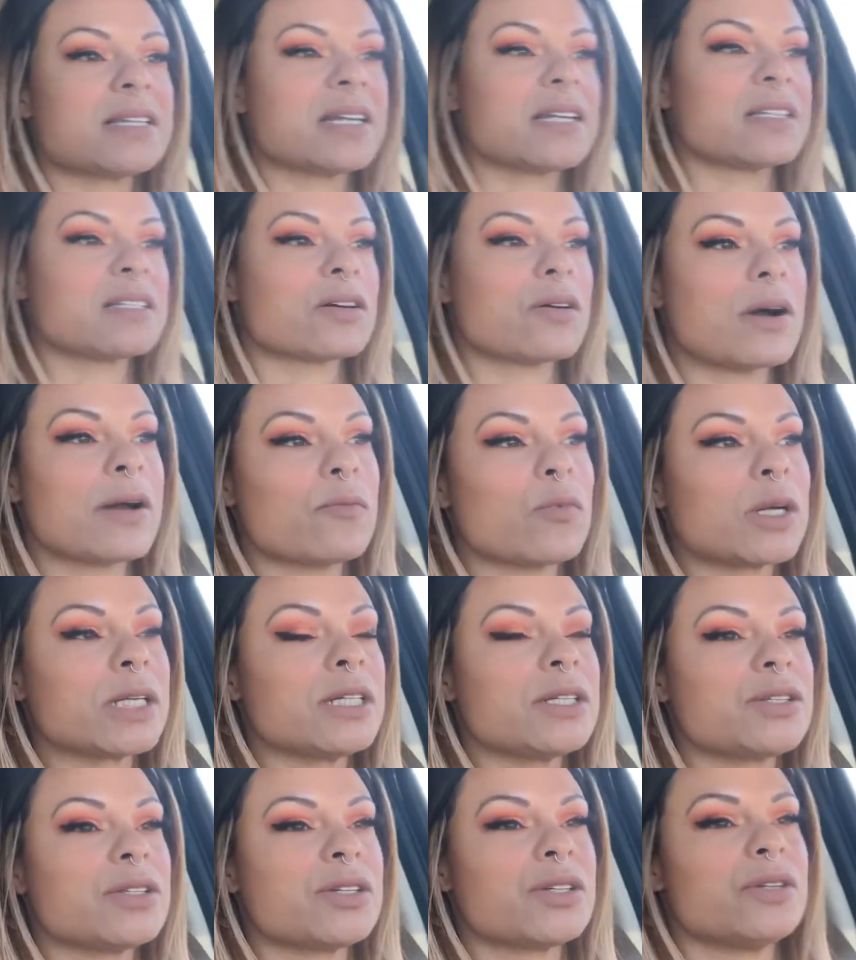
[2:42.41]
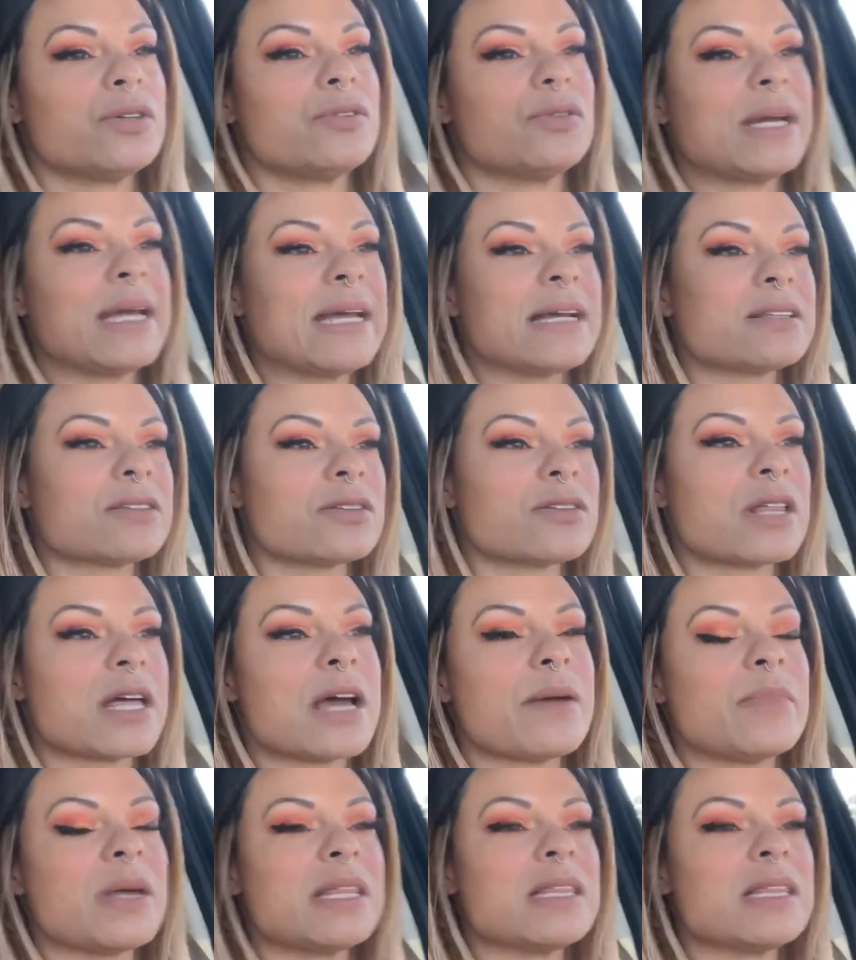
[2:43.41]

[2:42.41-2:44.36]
and so I wanted to answer them.